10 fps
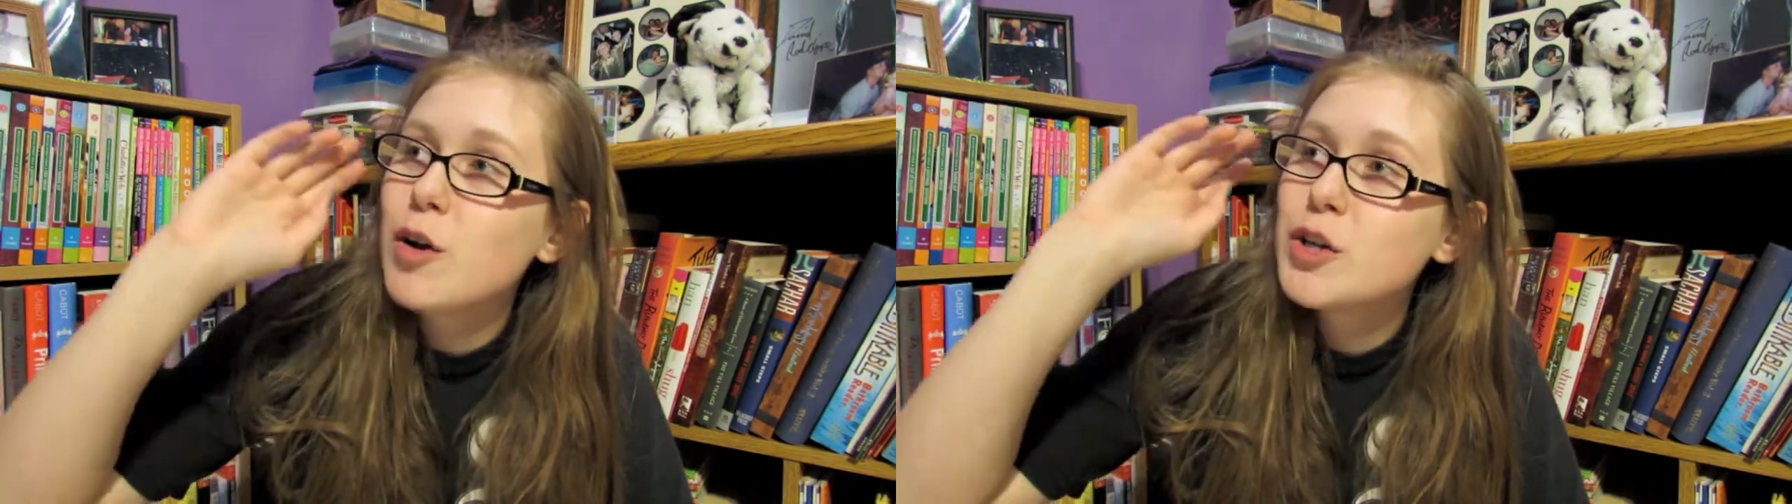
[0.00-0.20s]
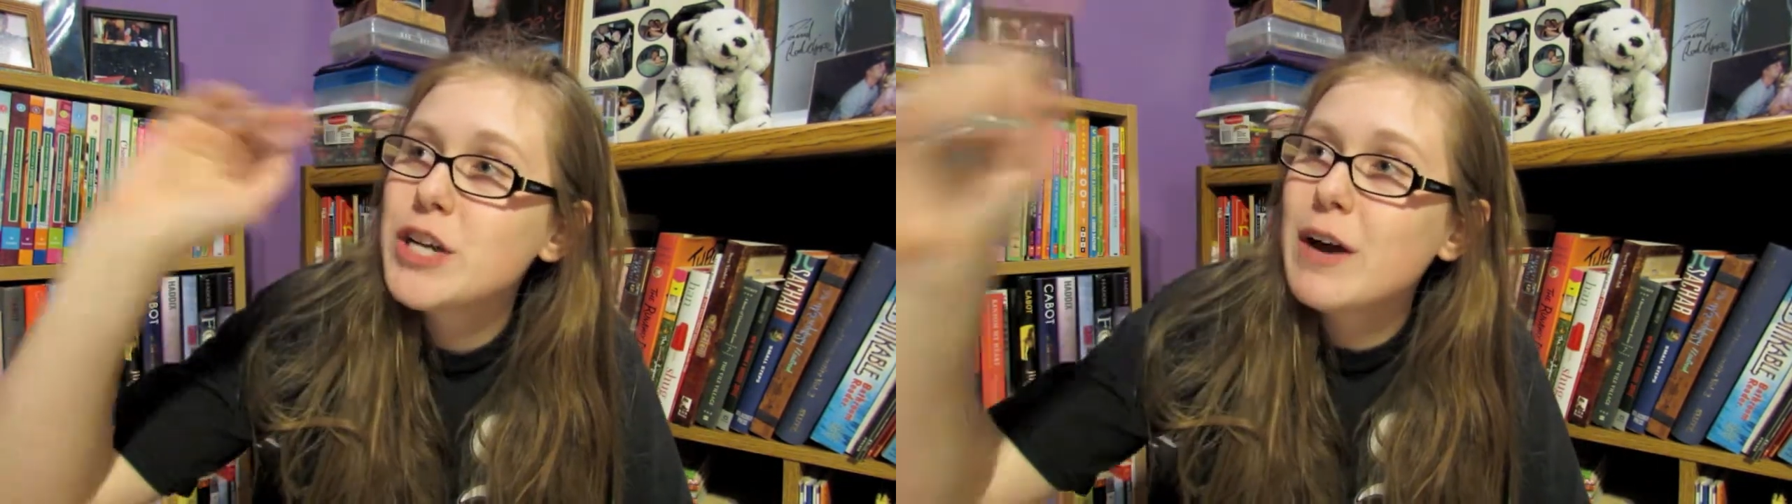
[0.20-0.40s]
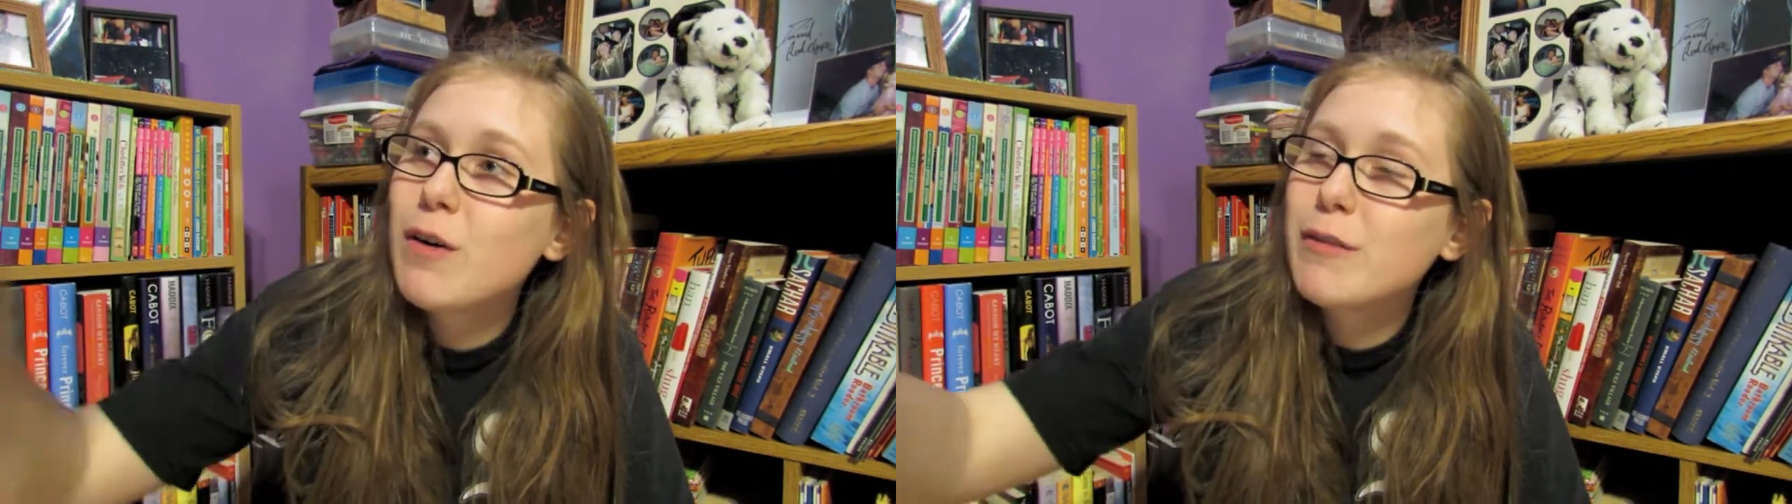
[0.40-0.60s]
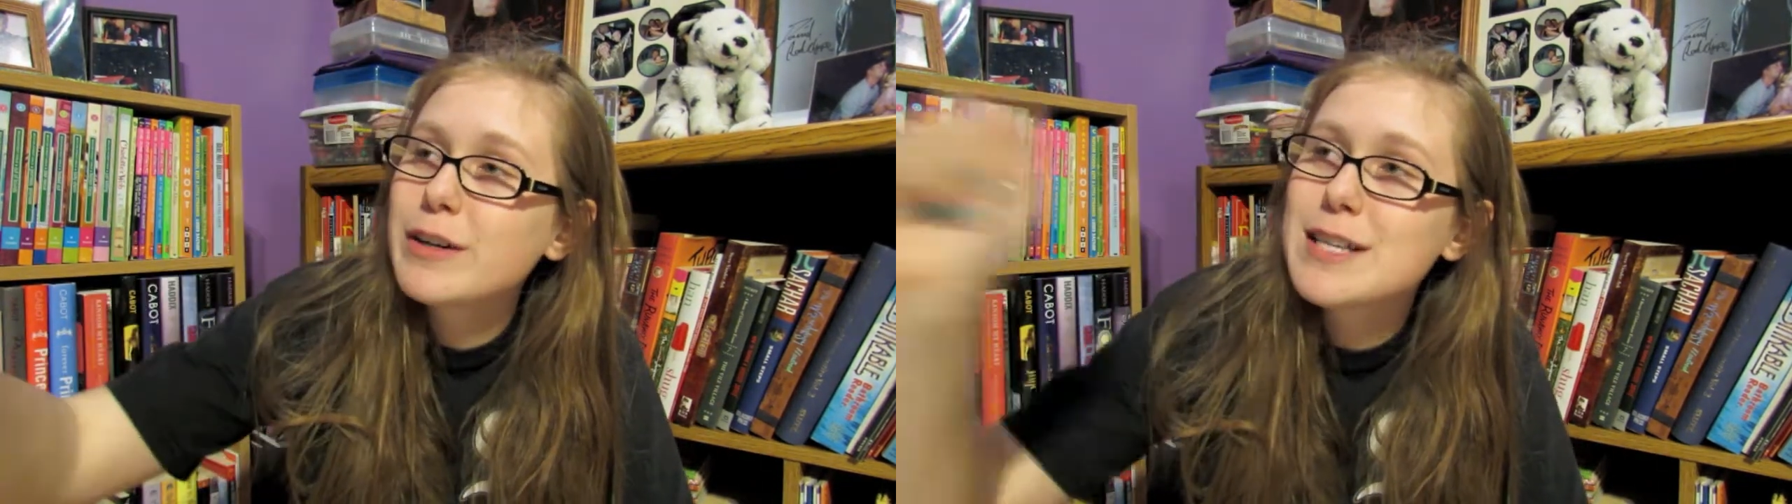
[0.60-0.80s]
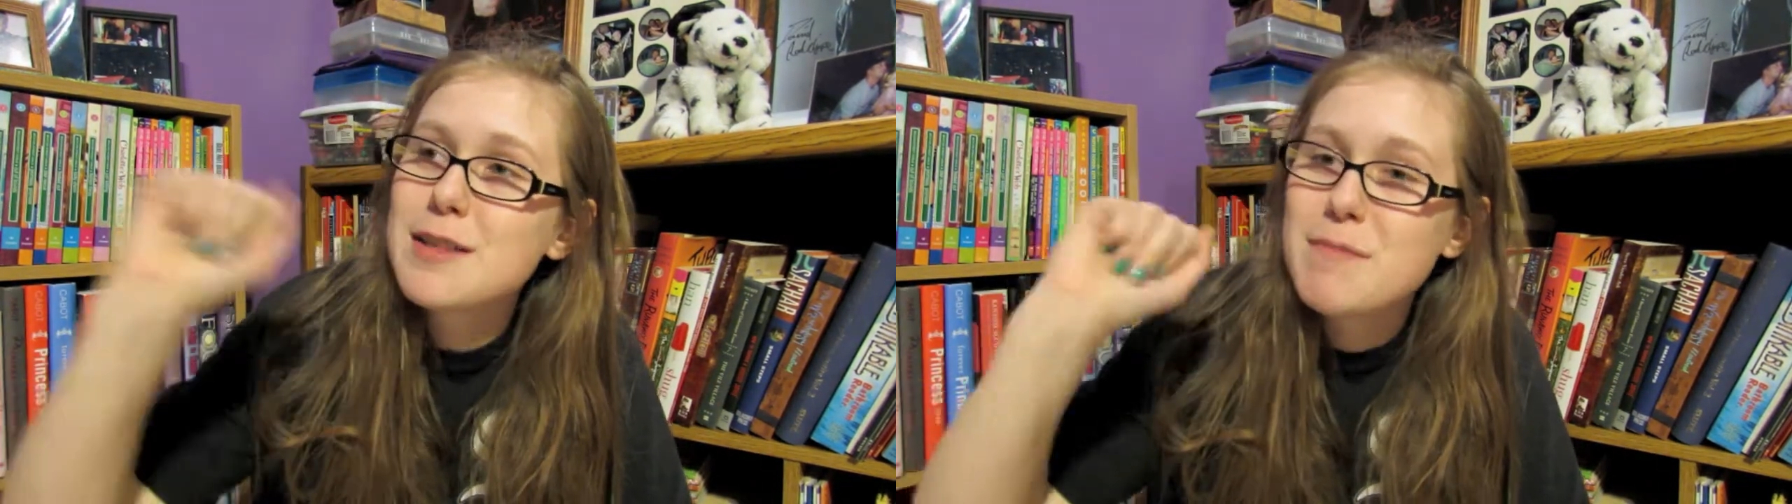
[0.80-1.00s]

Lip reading: shout over to the